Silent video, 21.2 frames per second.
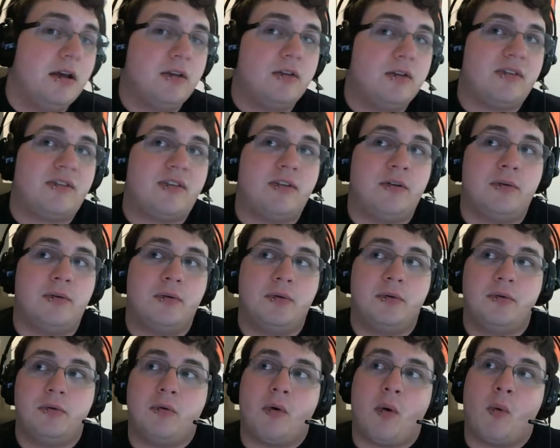
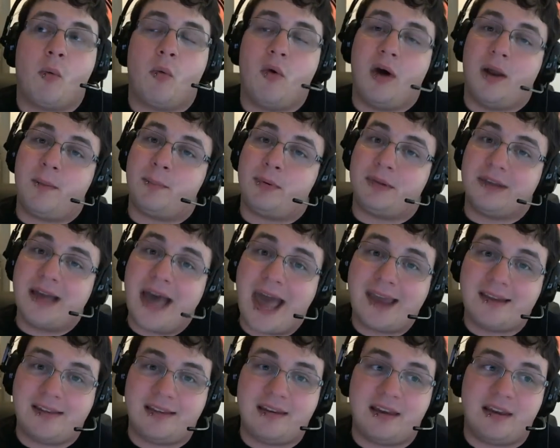to what
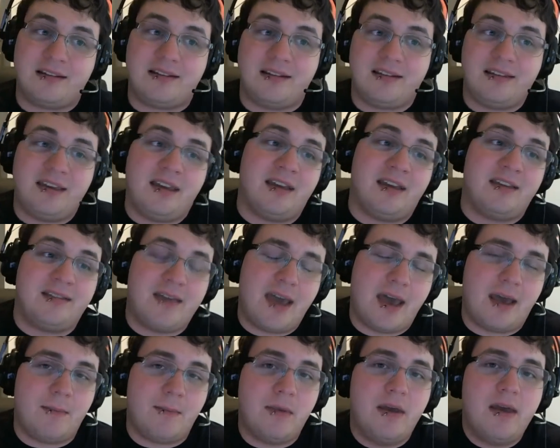Black did to
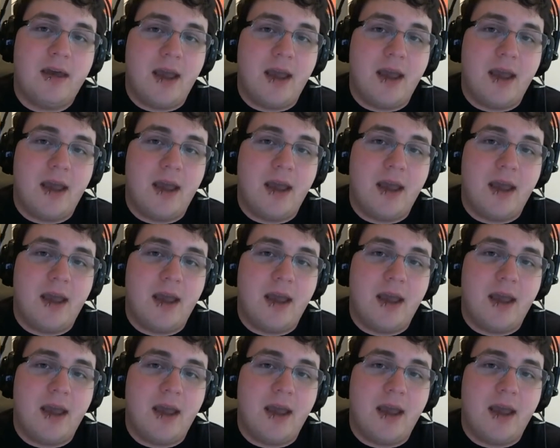TSM